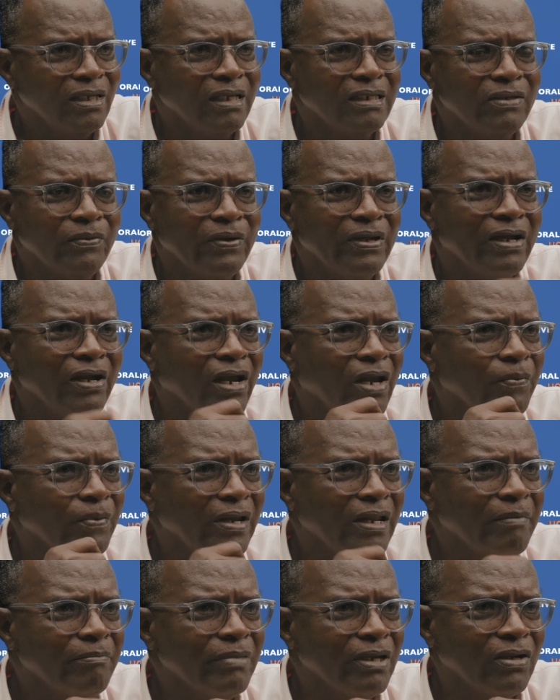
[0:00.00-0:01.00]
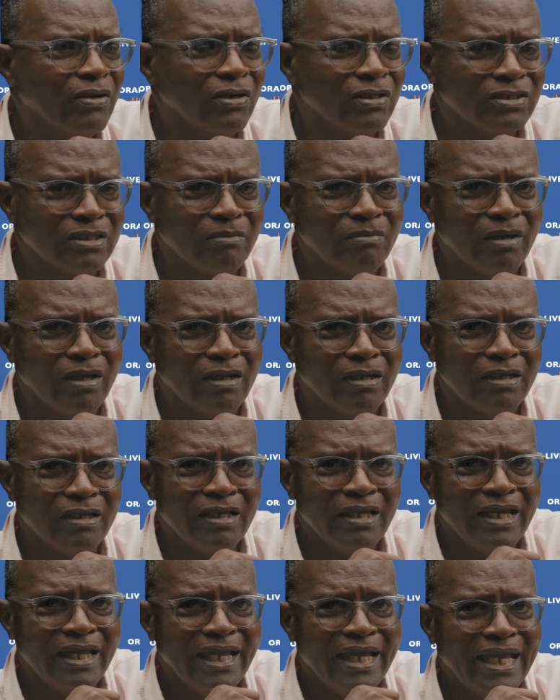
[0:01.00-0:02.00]
they would agree with him because
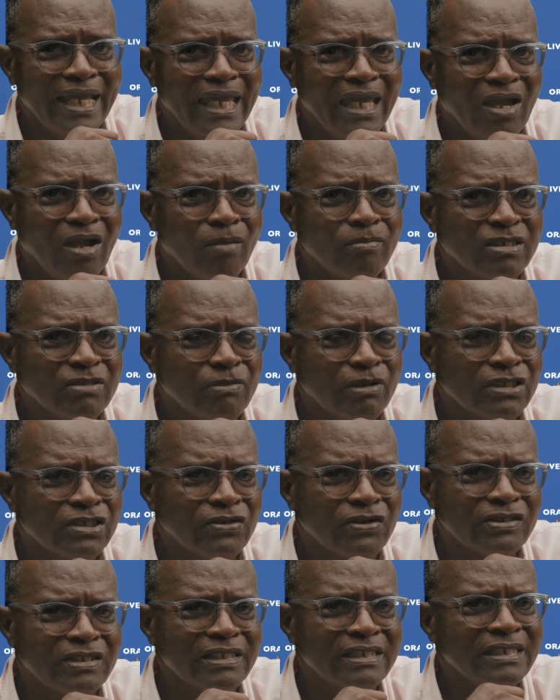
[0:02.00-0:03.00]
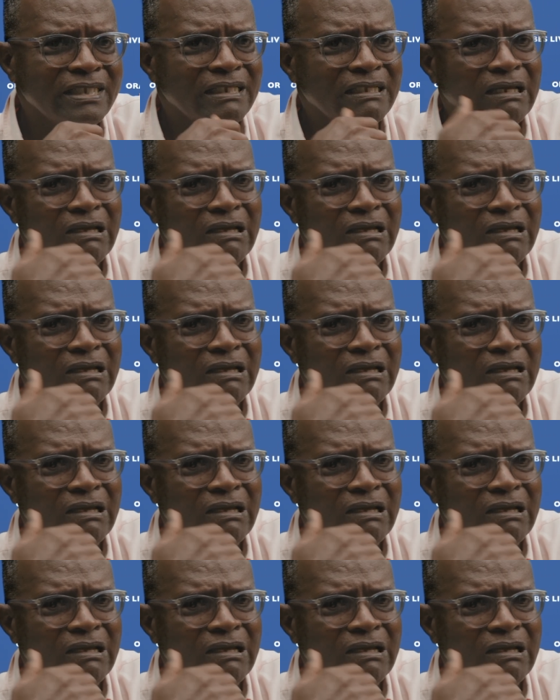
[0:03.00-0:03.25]
he comes from a certain